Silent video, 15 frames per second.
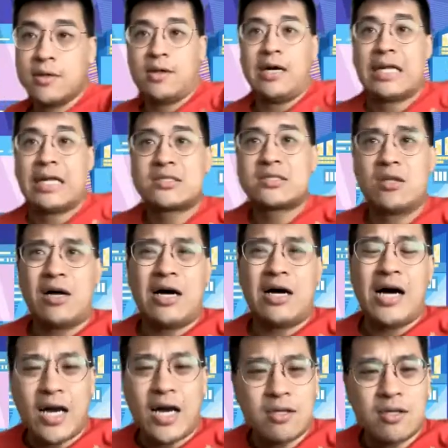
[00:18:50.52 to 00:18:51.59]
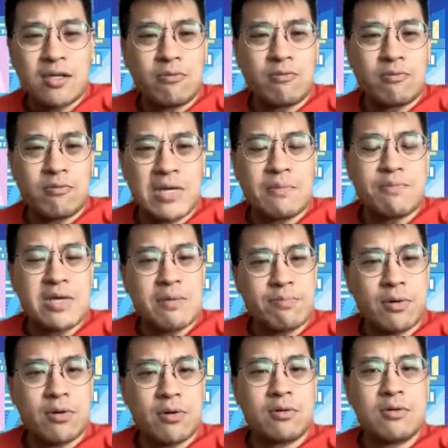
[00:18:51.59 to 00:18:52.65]
I think it's a lot harder to meet
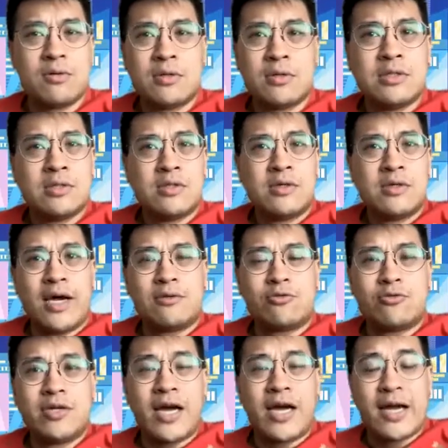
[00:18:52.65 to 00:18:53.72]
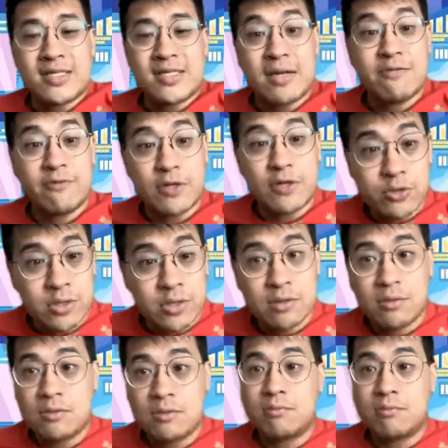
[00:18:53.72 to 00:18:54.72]
people and truly understand them virtually,